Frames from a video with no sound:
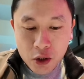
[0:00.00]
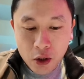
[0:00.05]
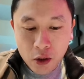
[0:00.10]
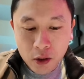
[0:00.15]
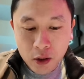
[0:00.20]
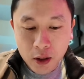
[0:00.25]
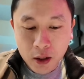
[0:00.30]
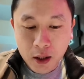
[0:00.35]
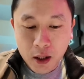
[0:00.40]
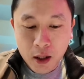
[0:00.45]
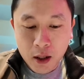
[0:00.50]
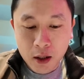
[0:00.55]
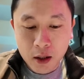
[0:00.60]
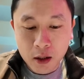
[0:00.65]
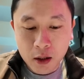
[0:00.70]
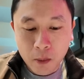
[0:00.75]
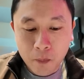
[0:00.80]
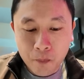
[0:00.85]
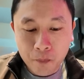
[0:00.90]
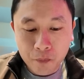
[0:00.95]
chocolate
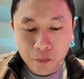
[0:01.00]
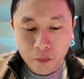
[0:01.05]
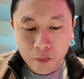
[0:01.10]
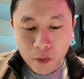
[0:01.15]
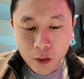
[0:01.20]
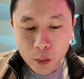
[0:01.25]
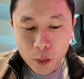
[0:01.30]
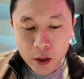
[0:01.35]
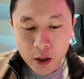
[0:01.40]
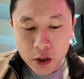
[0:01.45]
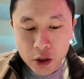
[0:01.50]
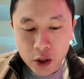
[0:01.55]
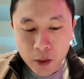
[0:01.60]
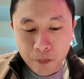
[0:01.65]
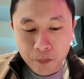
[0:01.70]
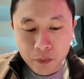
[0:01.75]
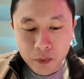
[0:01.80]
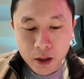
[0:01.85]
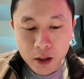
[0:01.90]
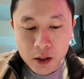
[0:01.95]
cake, which
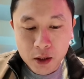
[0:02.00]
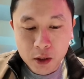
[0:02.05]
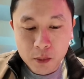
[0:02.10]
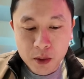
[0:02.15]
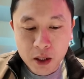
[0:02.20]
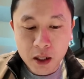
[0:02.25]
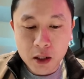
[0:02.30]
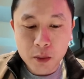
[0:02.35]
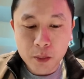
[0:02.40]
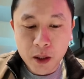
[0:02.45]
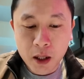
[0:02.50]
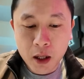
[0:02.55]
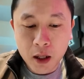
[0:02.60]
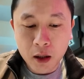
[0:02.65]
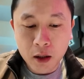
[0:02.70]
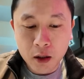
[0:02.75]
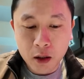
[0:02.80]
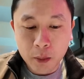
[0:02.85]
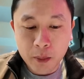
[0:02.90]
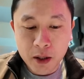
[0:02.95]
can sometimes be a
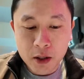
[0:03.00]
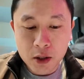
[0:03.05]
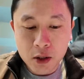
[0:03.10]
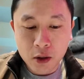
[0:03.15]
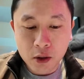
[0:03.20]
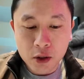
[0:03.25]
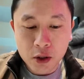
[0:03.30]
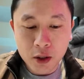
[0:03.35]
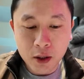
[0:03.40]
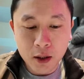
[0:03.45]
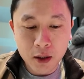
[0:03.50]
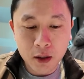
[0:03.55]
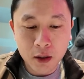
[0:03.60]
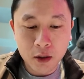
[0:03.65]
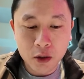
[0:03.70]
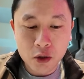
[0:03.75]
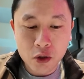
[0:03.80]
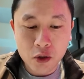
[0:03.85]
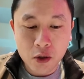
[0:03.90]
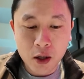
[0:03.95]
little bit stodgy and a
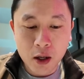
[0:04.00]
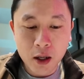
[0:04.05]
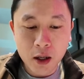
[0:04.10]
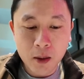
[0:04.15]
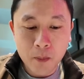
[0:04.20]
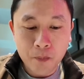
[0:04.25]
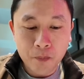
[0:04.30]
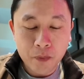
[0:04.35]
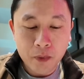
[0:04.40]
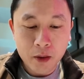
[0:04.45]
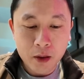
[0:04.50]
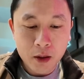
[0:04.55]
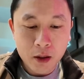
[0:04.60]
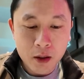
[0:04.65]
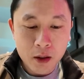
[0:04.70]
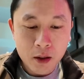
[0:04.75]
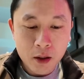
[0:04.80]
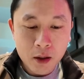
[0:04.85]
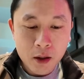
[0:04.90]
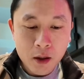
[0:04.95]
little dry,
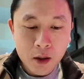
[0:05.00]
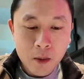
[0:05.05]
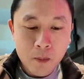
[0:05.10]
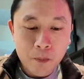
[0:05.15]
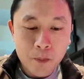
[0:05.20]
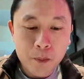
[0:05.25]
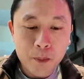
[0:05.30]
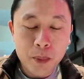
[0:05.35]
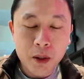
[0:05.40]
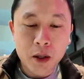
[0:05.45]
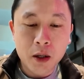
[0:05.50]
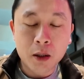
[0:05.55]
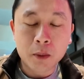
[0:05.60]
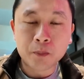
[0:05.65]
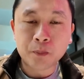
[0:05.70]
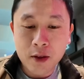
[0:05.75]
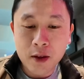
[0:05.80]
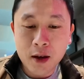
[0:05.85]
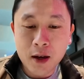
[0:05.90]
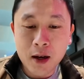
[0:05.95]

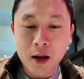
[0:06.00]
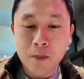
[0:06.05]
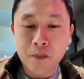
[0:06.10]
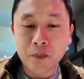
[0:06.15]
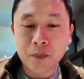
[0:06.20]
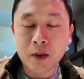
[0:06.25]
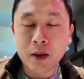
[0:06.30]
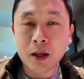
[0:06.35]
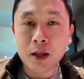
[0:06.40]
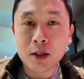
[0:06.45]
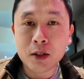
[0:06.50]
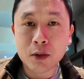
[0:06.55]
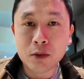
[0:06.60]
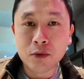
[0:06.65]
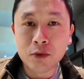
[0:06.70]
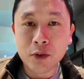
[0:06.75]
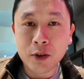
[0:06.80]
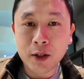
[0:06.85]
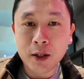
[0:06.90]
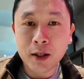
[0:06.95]
but that is a
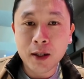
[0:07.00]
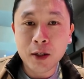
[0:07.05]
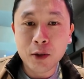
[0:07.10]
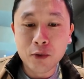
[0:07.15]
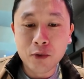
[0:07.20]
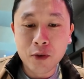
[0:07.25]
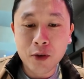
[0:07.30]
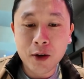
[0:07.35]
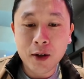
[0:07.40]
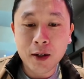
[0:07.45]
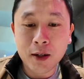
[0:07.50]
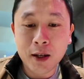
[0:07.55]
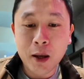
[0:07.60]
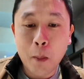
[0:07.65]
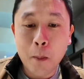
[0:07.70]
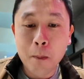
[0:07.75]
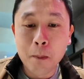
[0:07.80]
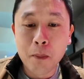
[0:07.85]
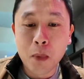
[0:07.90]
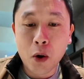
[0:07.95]
really
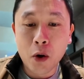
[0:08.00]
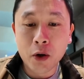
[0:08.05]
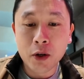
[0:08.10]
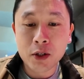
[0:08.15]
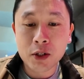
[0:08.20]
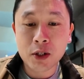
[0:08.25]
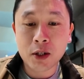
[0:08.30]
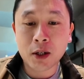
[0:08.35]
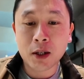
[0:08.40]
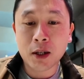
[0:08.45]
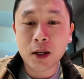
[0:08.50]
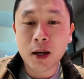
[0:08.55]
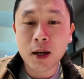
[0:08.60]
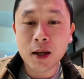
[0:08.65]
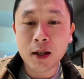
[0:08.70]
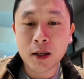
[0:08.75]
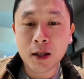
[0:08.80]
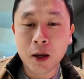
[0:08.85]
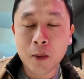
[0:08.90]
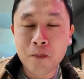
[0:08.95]
moist
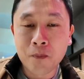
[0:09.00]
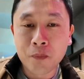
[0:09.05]
cake.